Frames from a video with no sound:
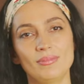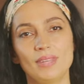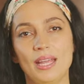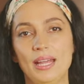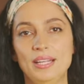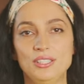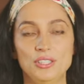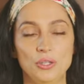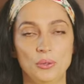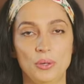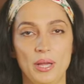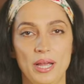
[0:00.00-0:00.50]

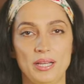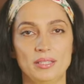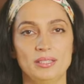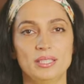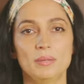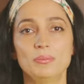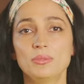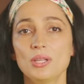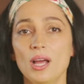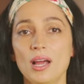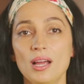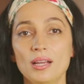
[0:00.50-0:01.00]
it's okay.
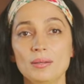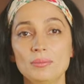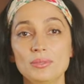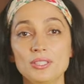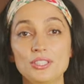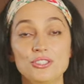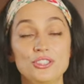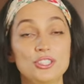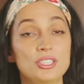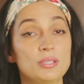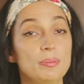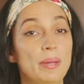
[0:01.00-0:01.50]

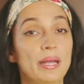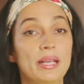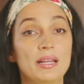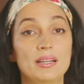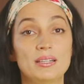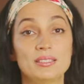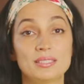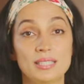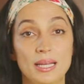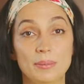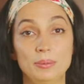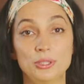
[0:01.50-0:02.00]
Sometimes you just make an
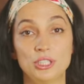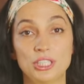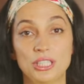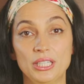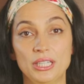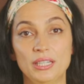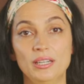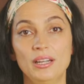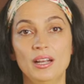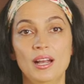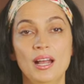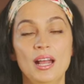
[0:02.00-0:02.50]

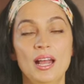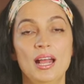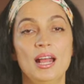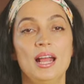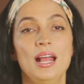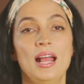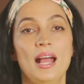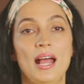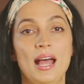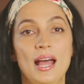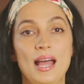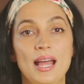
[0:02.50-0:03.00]
exception
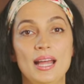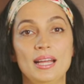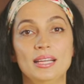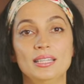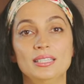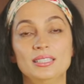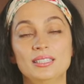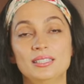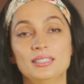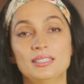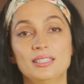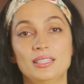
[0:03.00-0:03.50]

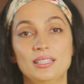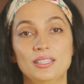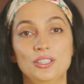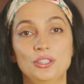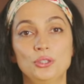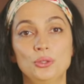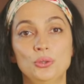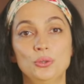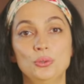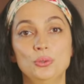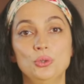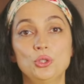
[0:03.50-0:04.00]
and
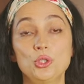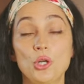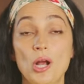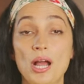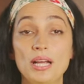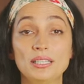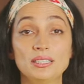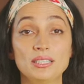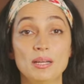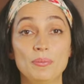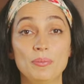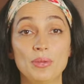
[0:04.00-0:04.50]
you
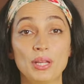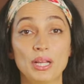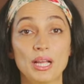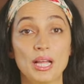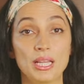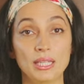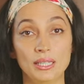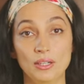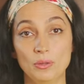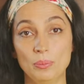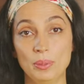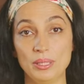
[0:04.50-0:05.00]
try something
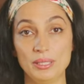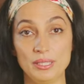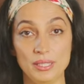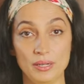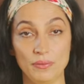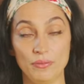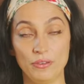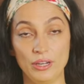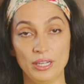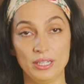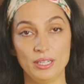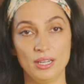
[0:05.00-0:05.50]
a little bit
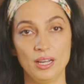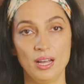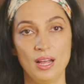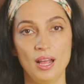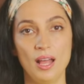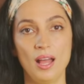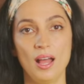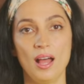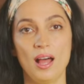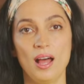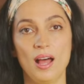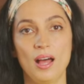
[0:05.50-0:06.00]
different.
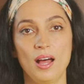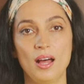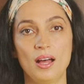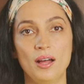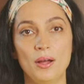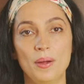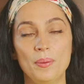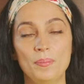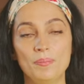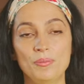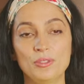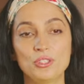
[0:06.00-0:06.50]

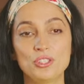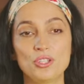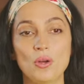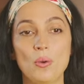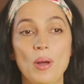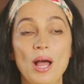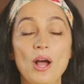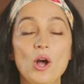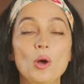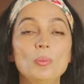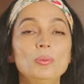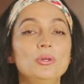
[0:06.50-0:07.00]
So
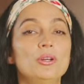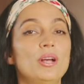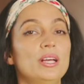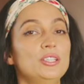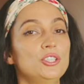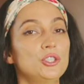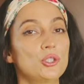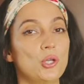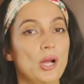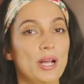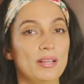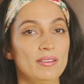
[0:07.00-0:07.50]
I hope you
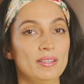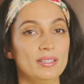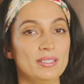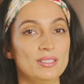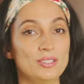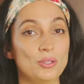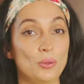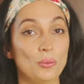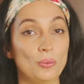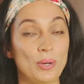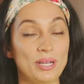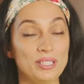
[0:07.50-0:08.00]
guys try
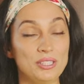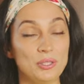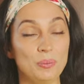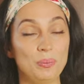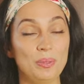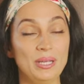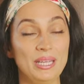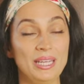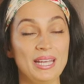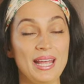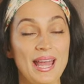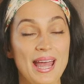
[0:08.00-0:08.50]
this
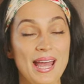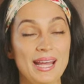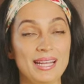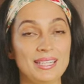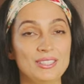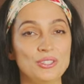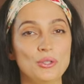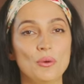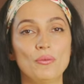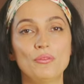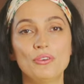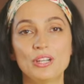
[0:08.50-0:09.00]
recipe,
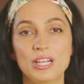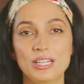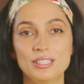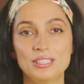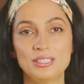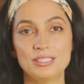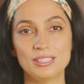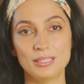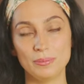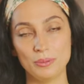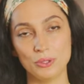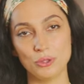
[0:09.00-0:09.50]
and don't forget
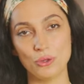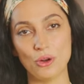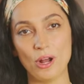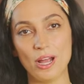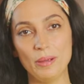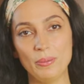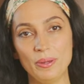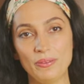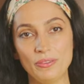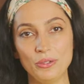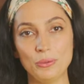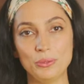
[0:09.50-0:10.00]
to
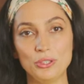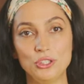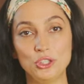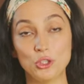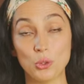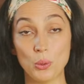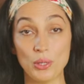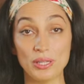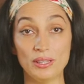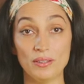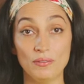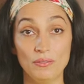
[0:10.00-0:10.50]
subscribe if you
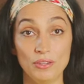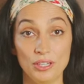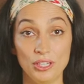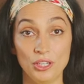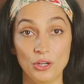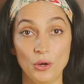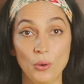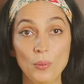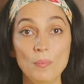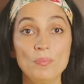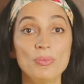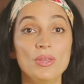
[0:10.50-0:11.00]
enjoyed the
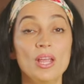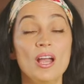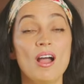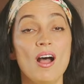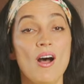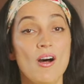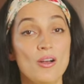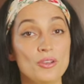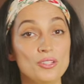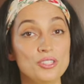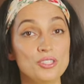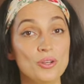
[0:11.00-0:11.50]
video.
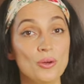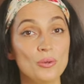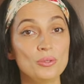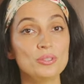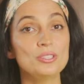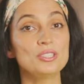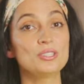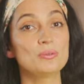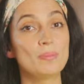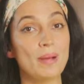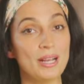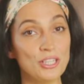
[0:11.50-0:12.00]
Also,
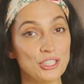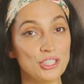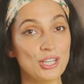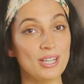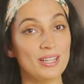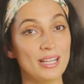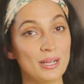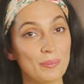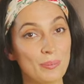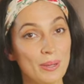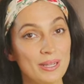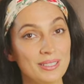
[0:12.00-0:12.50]
smash
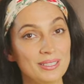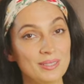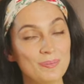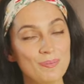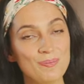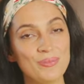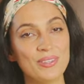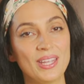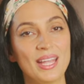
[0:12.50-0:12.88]
that like button,